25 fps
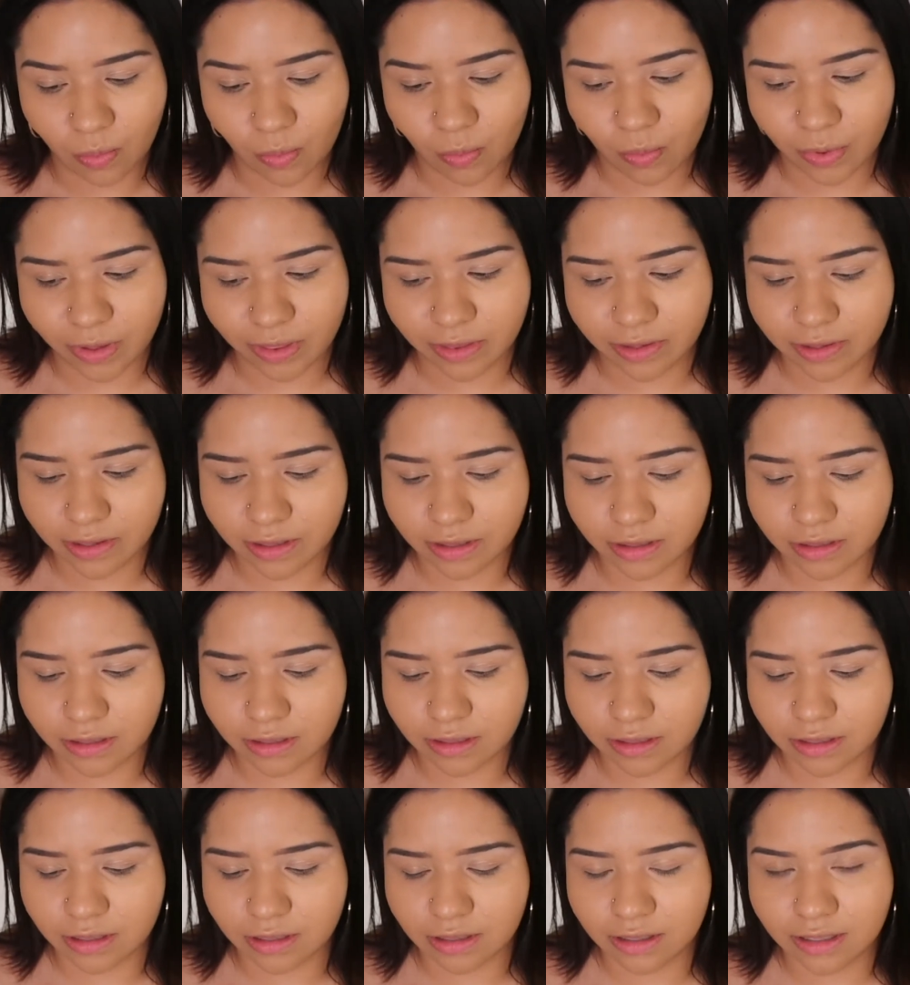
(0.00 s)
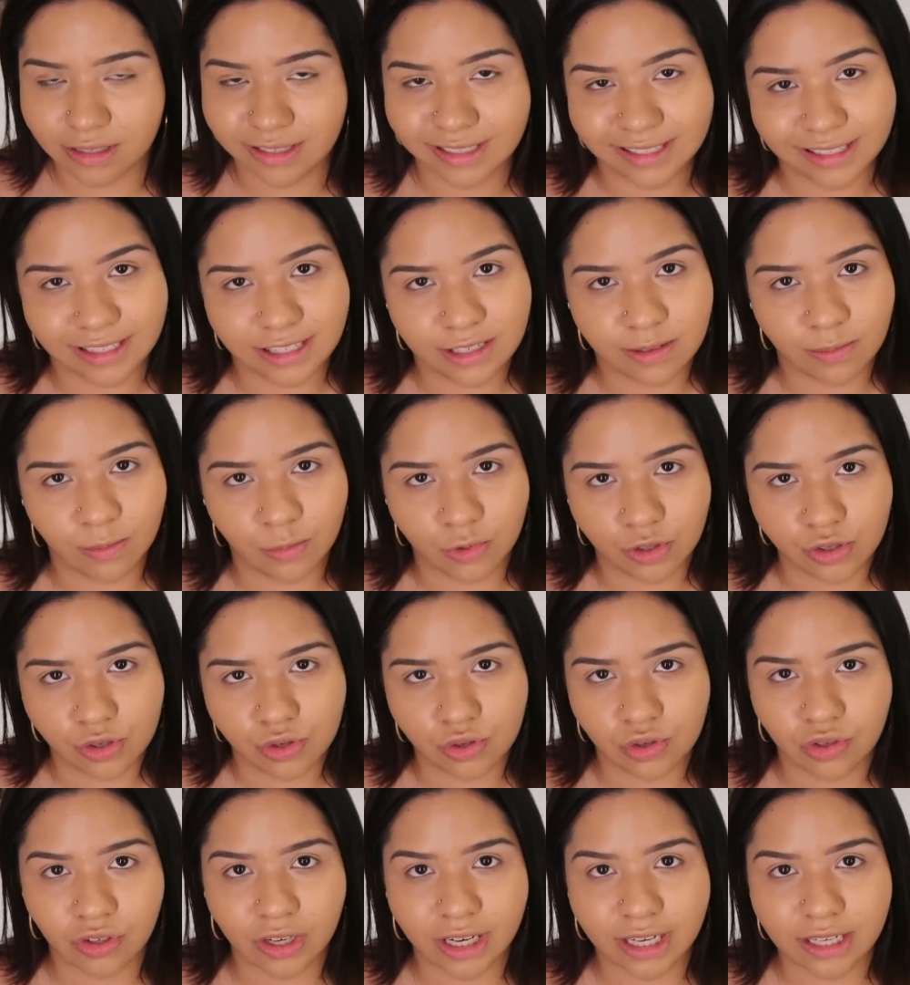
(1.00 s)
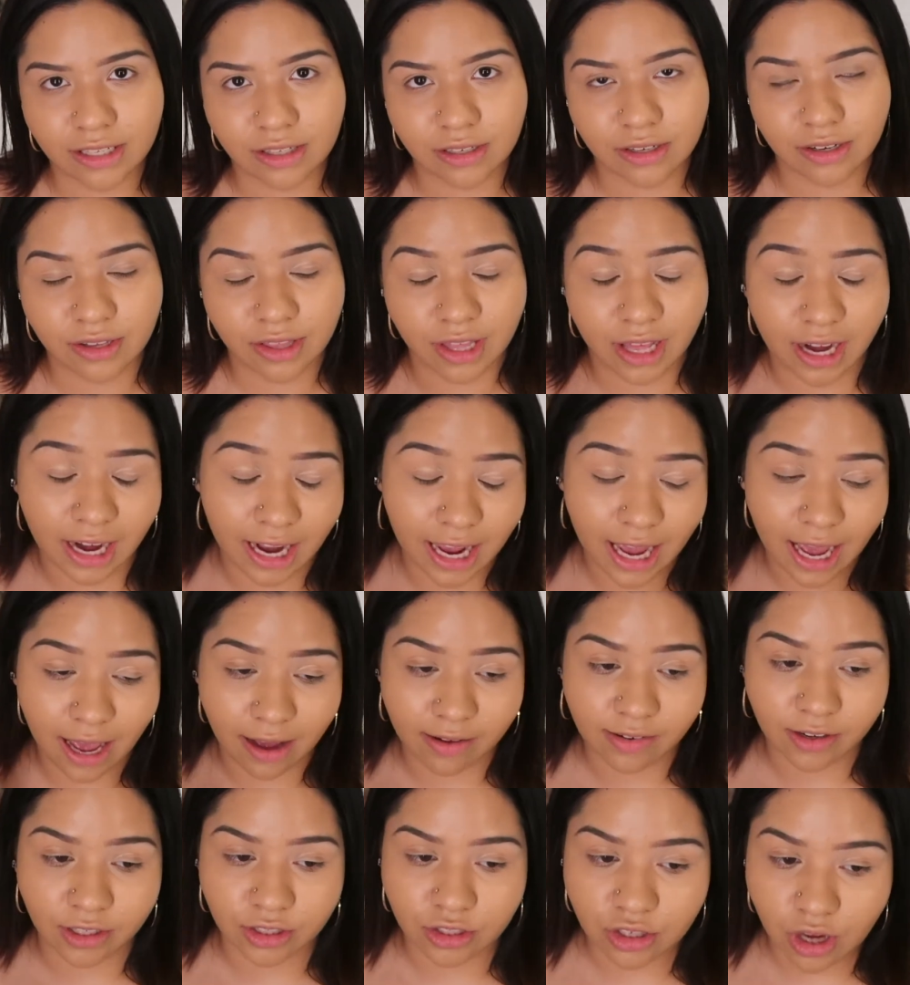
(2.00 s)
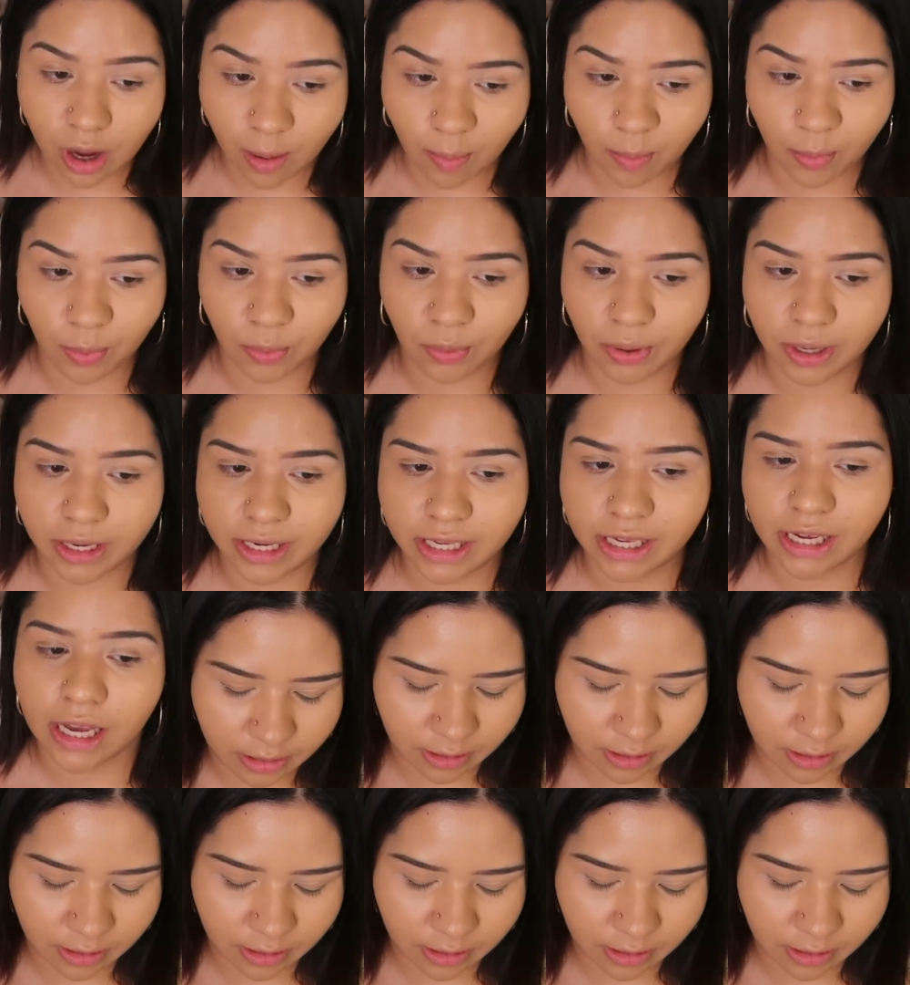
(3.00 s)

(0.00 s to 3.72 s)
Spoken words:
with this tinted moisturizer that I have on top already.